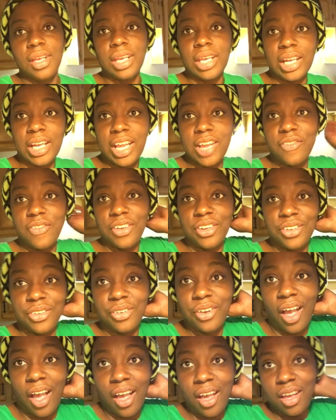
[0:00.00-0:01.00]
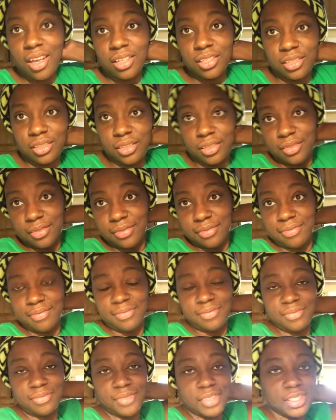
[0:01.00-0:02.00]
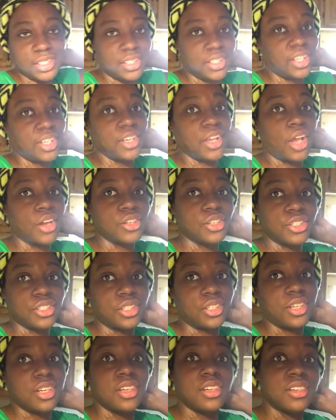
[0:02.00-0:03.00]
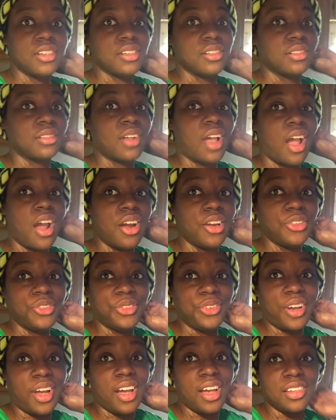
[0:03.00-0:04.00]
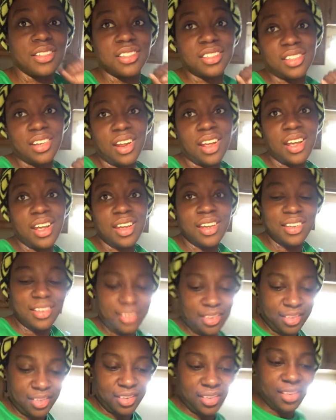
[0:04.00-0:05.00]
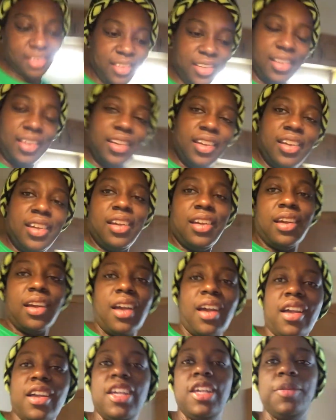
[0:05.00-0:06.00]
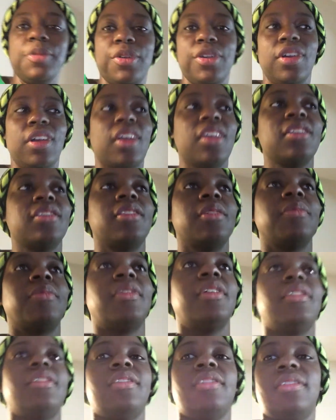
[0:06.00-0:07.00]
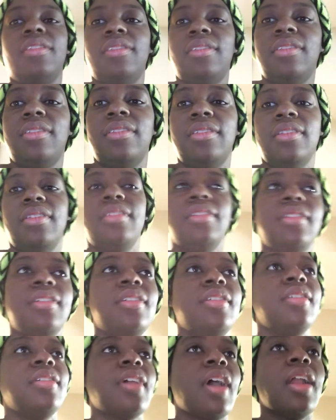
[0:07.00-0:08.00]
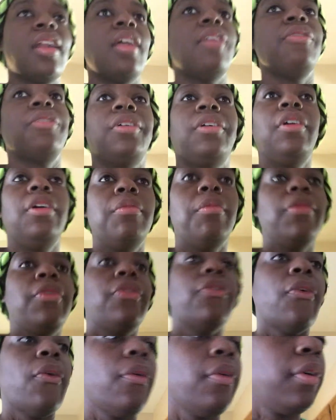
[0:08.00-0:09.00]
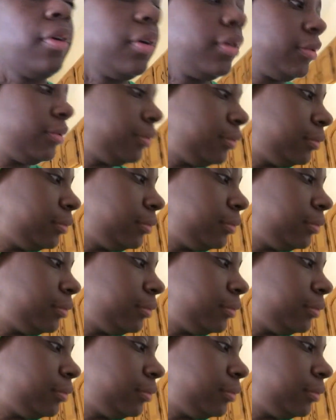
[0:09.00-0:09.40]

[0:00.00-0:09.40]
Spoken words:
Good evening, you guys. This is Kiana Chanel. How are you guys today? I am cooking something I never cooked before,